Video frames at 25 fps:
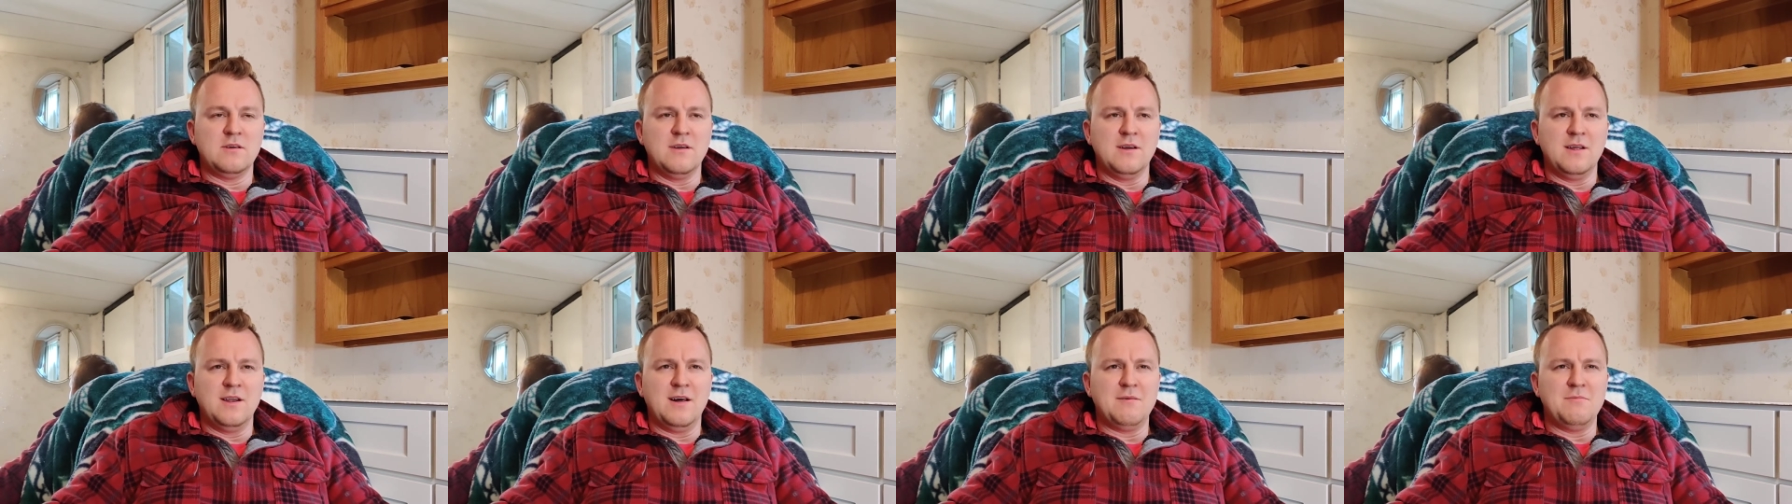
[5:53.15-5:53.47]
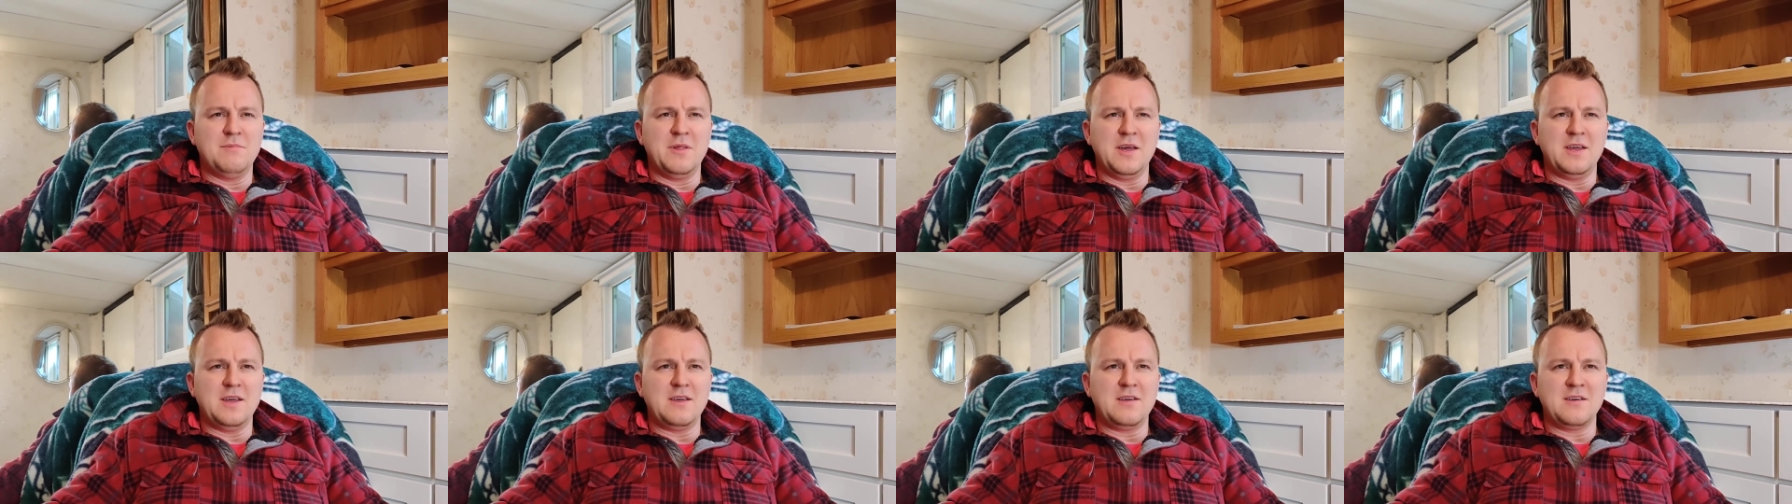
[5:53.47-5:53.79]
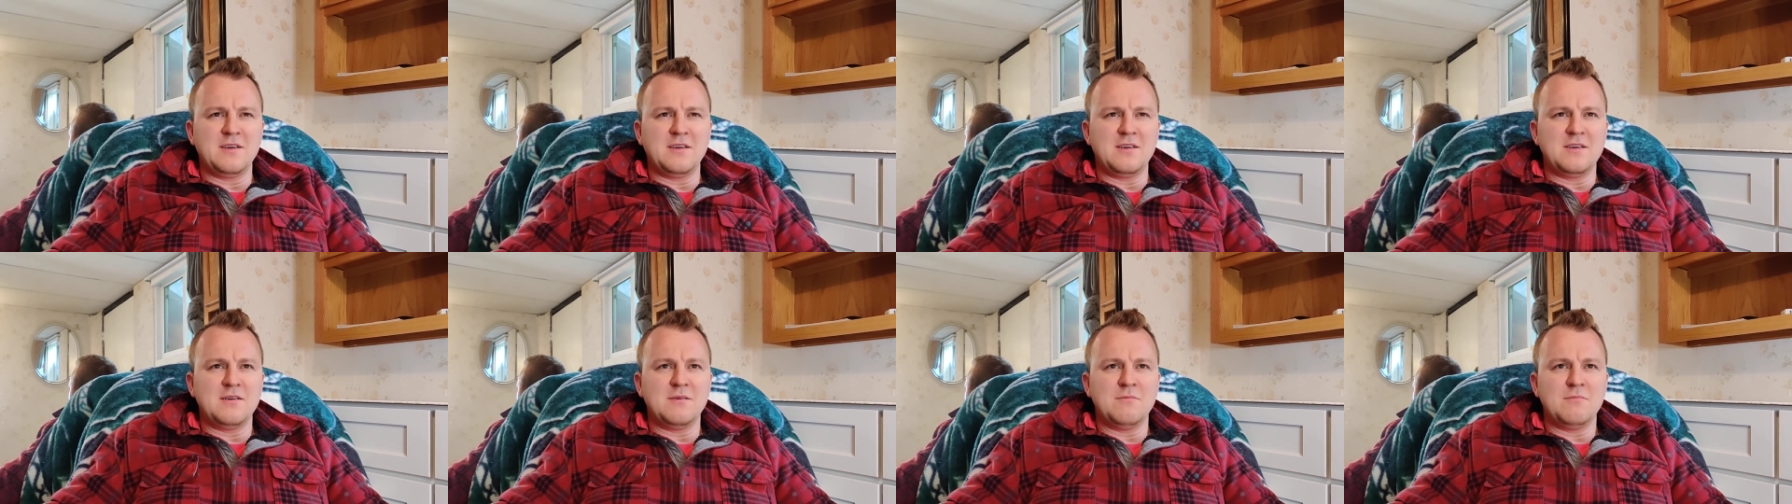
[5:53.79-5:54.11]
And I'm
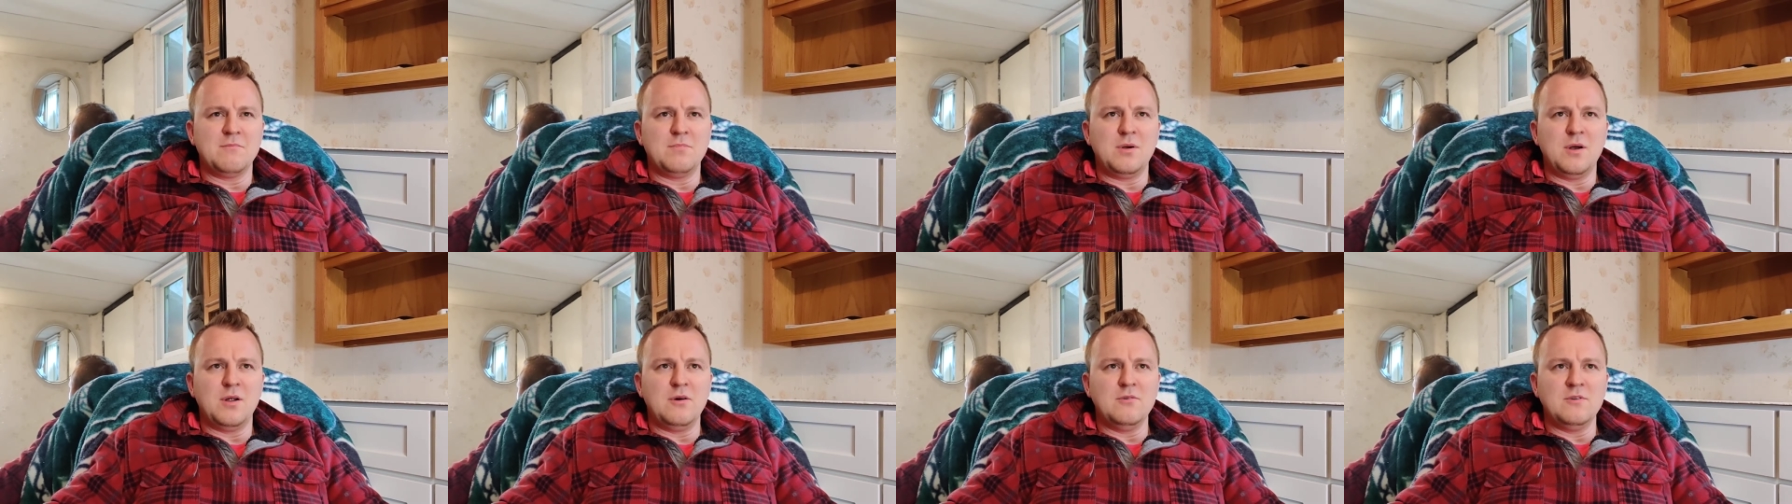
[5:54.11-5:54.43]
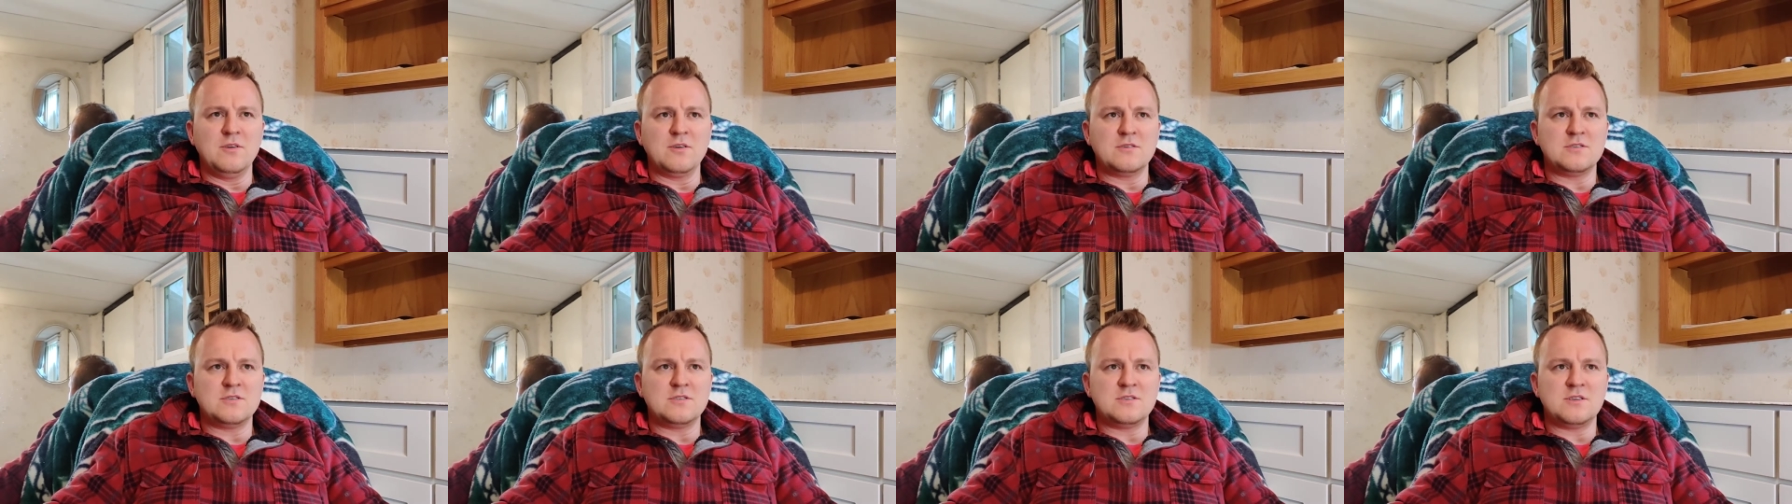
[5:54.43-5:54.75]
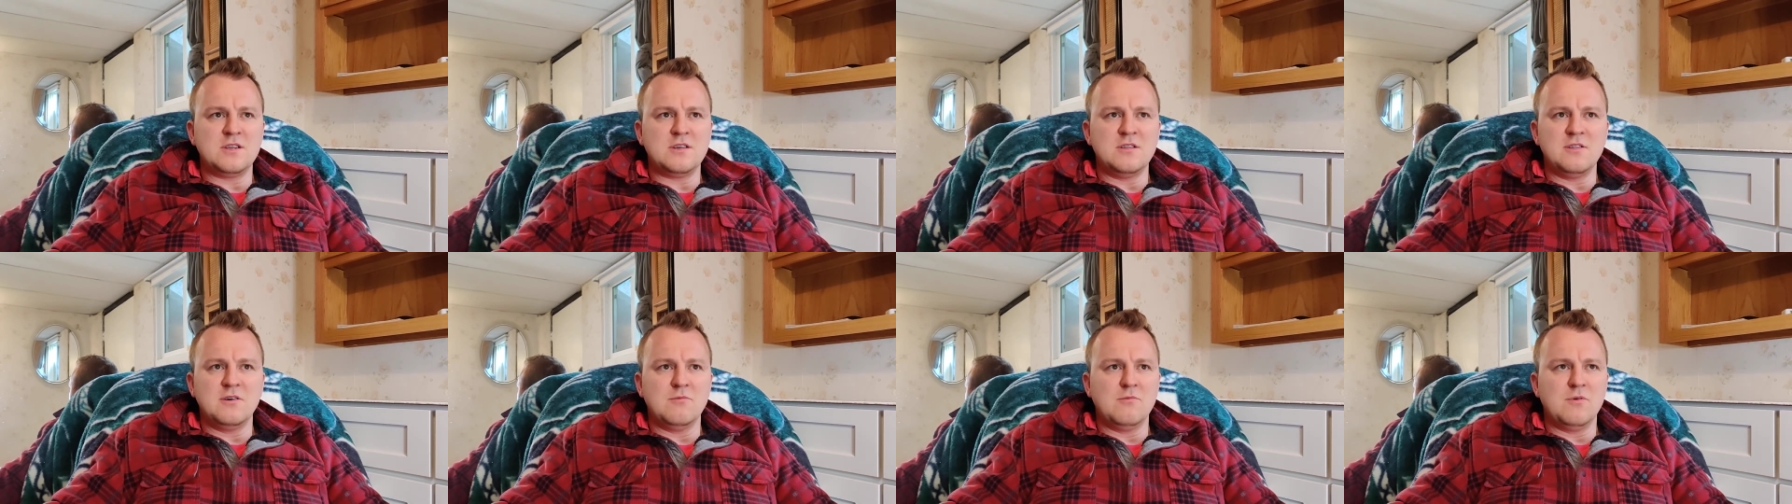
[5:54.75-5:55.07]
like, bro, you're
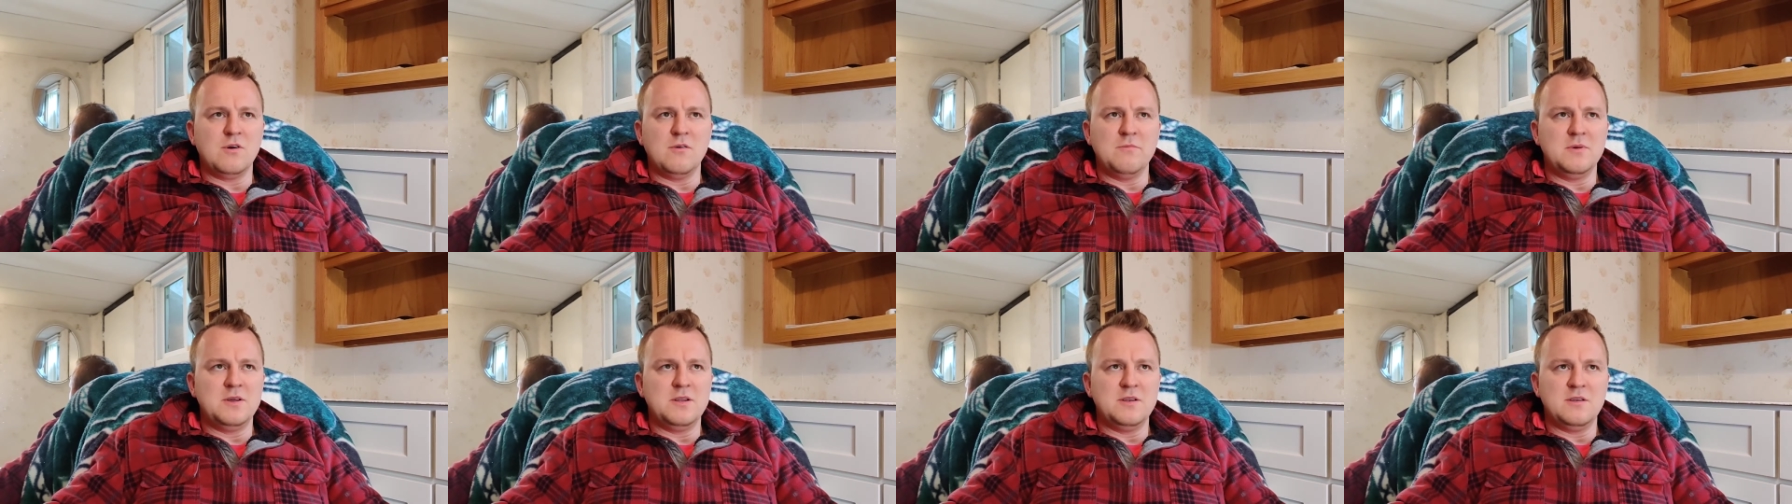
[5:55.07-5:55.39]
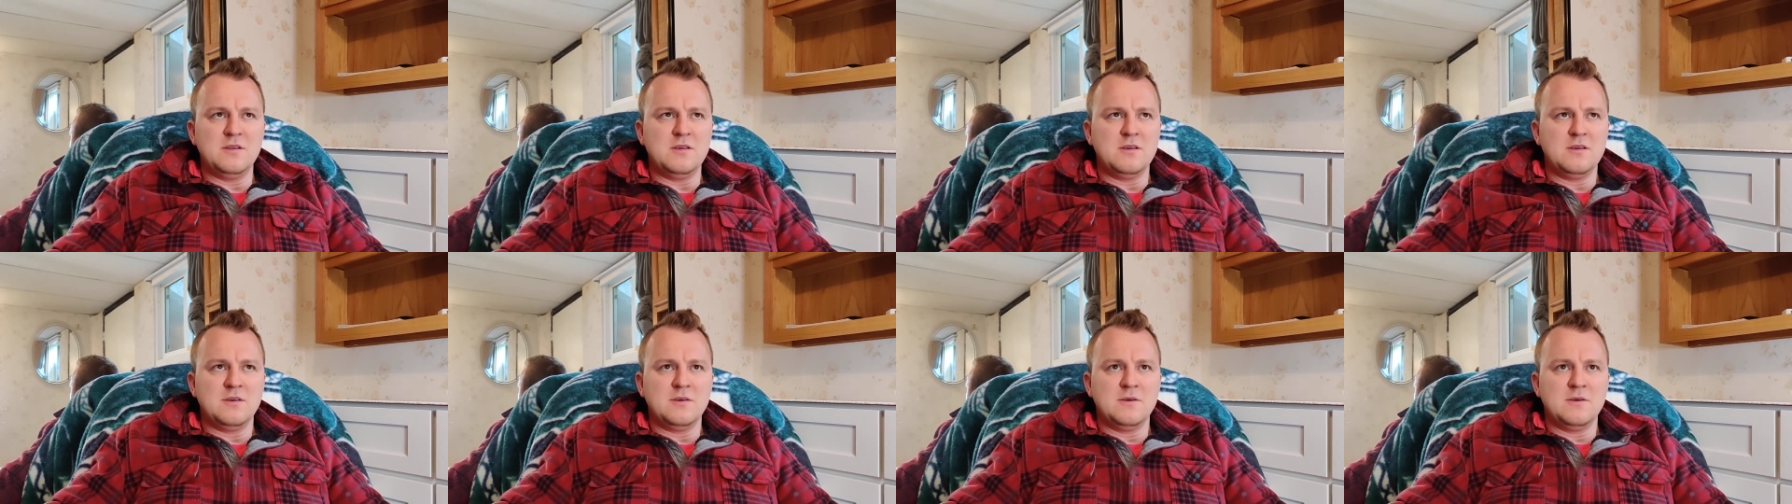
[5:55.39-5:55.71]
still a woman.